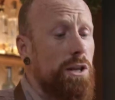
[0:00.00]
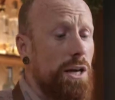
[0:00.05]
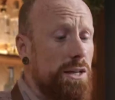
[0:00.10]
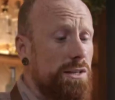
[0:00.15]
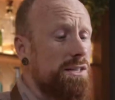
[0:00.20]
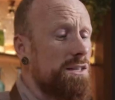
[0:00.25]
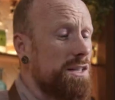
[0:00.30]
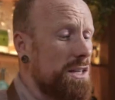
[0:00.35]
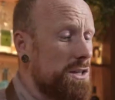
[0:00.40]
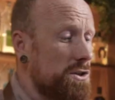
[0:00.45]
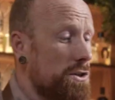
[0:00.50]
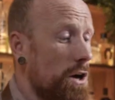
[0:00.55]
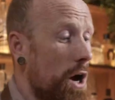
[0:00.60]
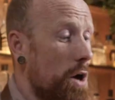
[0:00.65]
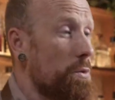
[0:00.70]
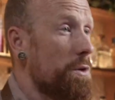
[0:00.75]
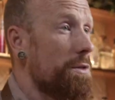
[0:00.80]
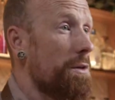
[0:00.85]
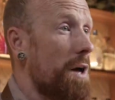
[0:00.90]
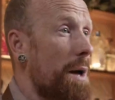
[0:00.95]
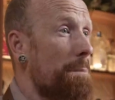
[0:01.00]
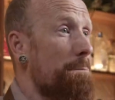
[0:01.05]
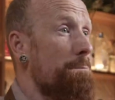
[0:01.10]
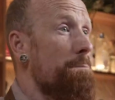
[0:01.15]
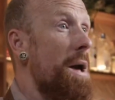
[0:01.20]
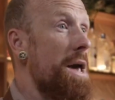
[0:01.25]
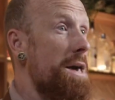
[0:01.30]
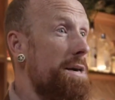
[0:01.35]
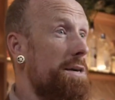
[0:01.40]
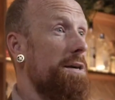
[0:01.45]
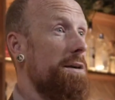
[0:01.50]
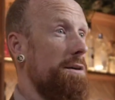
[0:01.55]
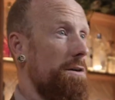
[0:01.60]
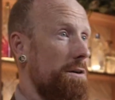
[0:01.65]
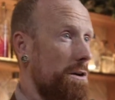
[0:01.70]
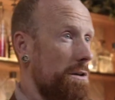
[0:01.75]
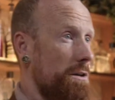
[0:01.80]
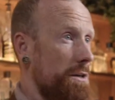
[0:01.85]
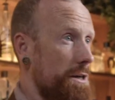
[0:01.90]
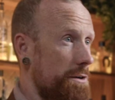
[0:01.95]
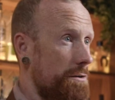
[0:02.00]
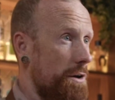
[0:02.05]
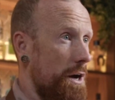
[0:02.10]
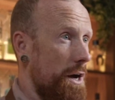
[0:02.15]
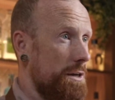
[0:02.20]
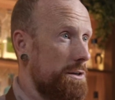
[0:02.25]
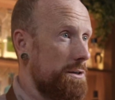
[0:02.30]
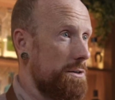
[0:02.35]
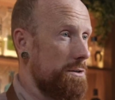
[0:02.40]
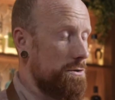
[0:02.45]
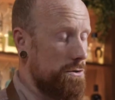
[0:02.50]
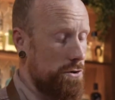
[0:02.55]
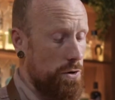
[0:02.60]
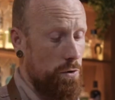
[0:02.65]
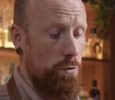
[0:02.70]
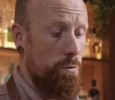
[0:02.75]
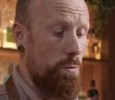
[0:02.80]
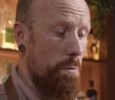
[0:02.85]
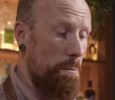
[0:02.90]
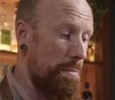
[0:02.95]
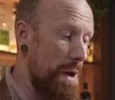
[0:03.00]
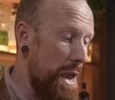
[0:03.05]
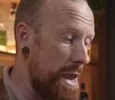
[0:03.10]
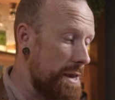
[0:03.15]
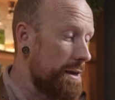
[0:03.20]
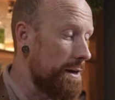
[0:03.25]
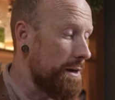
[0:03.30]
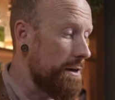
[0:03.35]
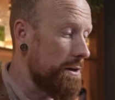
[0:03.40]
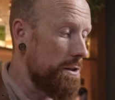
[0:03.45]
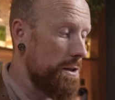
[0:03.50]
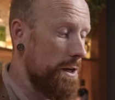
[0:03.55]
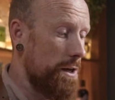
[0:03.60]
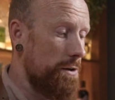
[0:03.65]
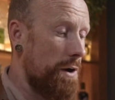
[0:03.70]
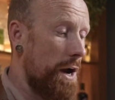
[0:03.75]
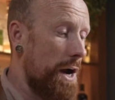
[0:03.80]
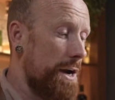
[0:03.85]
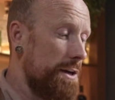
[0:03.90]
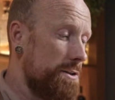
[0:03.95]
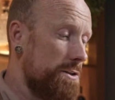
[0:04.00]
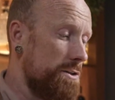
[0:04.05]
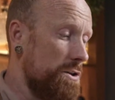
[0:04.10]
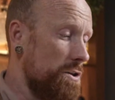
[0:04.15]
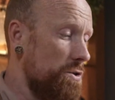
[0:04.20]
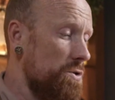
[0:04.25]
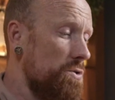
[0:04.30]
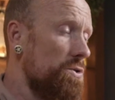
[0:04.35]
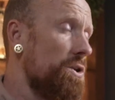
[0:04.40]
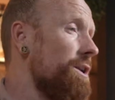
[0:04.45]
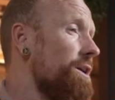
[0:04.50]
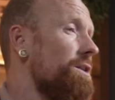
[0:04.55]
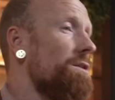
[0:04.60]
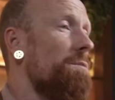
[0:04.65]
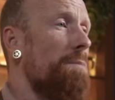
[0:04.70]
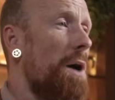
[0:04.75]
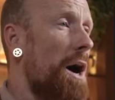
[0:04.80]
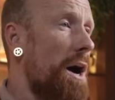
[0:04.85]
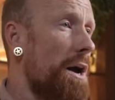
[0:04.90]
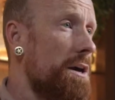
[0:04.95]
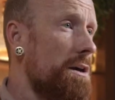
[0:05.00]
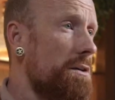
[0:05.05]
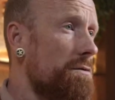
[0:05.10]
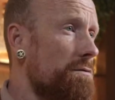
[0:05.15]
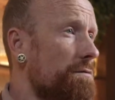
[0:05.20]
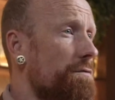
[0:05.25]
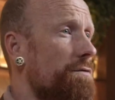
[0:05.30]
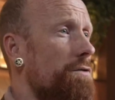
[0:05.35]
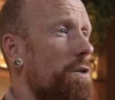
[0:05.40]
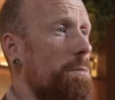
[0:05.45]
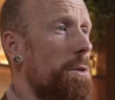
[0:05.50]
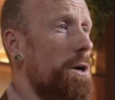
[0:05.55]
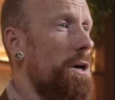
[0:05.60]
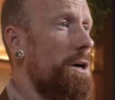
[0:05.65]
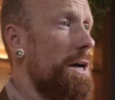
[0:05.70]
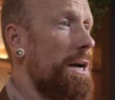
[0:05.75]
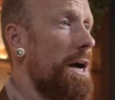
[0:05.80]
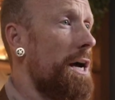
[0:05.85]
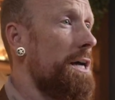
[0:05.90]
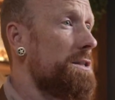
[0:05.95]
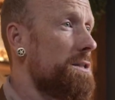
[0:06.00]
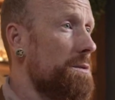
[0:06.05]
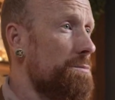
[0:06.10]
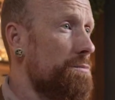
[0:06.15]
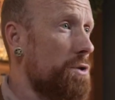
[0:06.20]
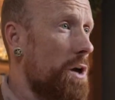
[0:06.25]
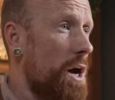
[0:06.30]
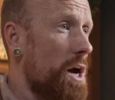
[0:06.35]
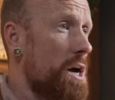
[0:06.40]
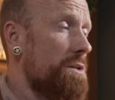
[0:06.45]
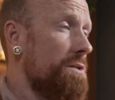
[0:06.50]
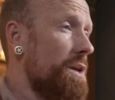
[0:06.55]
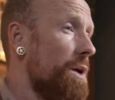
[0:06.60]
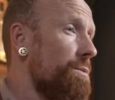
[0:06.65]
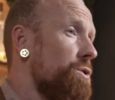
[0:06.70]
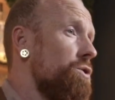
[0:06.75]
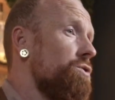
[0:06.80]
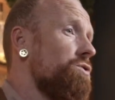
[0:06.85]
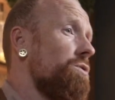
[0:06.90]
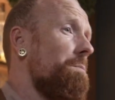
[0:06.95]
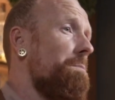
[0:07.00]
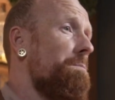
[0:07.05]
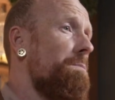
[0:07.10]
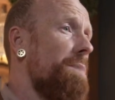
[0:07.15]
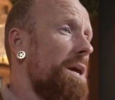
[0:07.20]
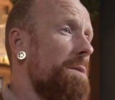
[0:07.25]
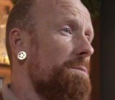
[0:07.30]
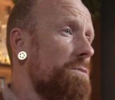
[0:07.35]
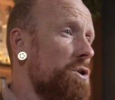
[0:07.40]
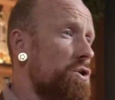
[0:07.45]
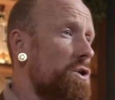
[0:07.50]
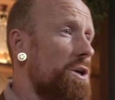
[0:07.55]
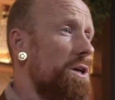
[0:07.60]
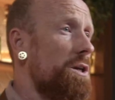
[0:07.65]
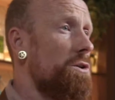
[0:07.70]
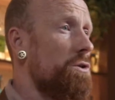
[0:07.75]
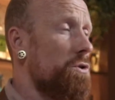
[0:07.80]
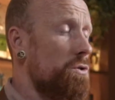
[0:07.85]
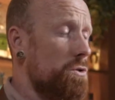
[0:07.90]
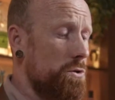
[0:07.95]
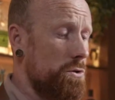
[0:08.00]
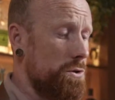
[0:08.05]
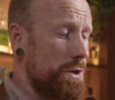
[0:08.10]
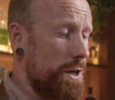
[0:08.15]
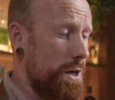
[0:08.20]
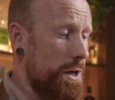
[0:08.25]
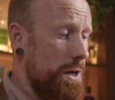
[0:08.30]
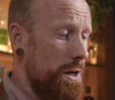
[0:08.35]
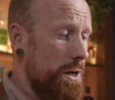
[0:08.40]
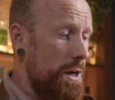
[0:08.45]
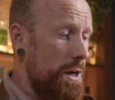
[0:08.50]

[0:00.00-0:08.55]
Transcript: Let's start with making clear ice. So making clear ice, you can either buy it from an ice supplier, and they would use a big machine called a